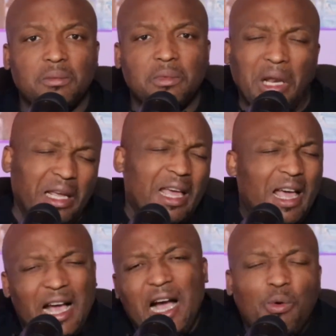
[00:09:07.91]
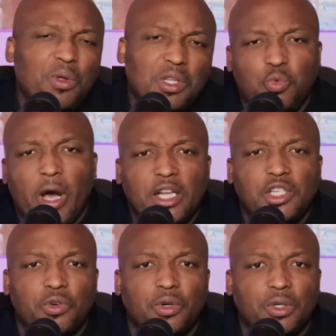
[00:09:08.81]
Like, how will this white
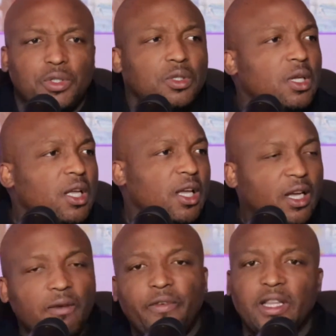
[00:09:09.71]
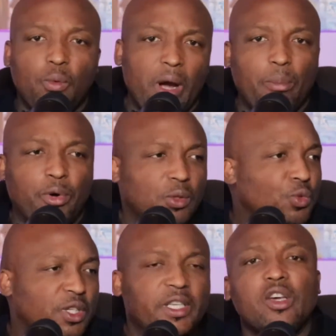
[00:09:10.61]
jurors convict a white person who
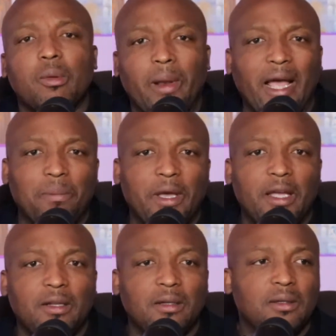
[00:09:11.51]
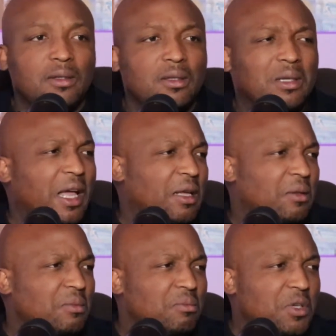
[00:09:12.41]
just killed a black man? Like,
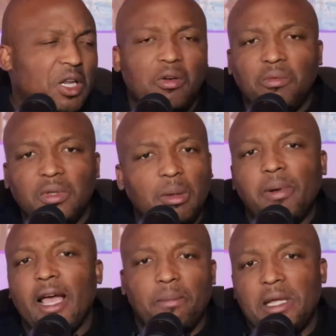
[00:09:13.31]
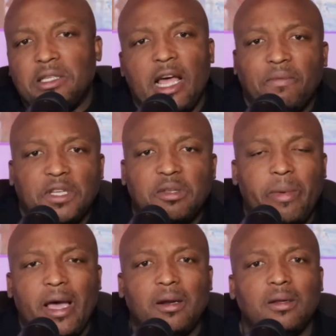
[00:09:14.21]
you know, the black man's life doesn't
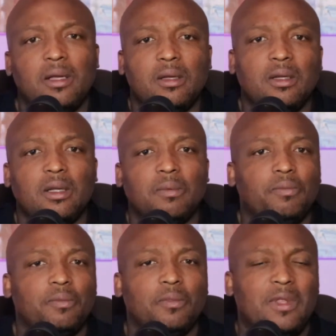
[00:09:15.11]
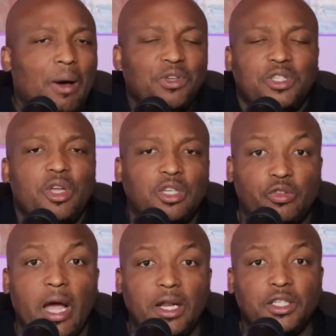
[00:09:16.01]
matter. That was their
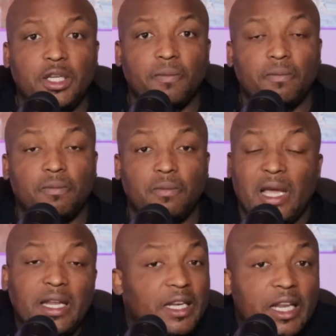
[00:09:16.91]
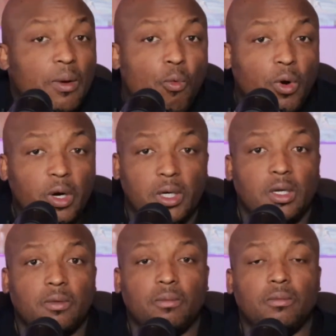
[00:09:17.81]
strategy, and it didn't work.
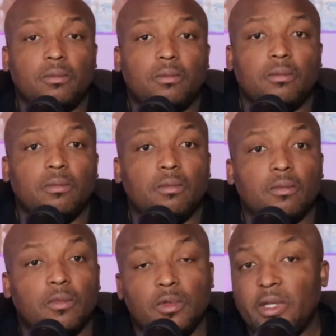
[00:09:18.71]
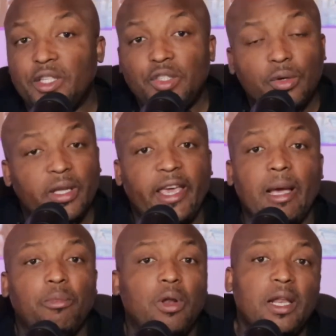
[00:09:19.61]
They took a
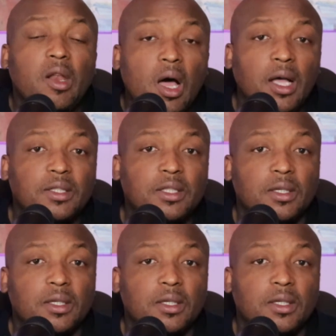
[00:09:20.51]
gamble and lost.